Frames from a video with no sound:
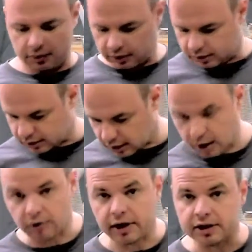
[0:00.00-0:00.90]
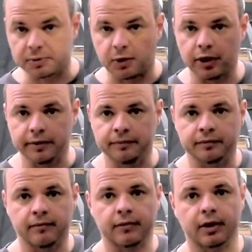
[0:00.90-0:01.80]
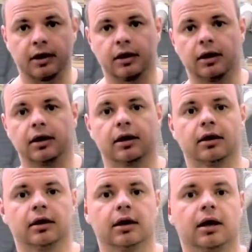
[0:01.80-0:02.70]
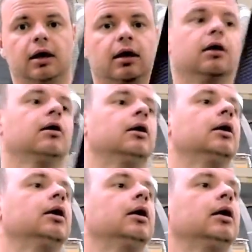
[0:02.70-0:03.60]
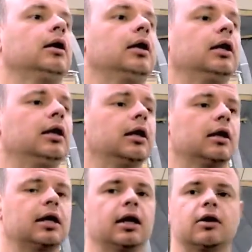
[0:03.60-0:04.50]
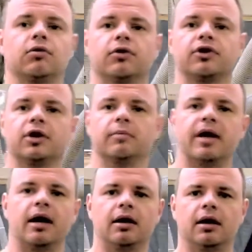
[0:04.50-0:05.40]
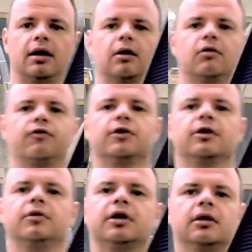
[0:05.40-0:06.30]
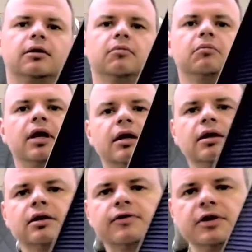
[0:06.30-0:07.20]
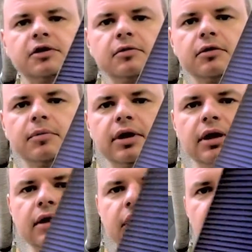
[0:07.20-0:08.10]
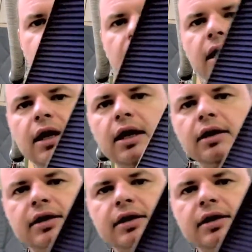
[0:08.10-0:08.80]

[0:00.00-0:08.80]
It's our race board, and the other kind of cool thing about it, hopefully we can make this visible, but it's got a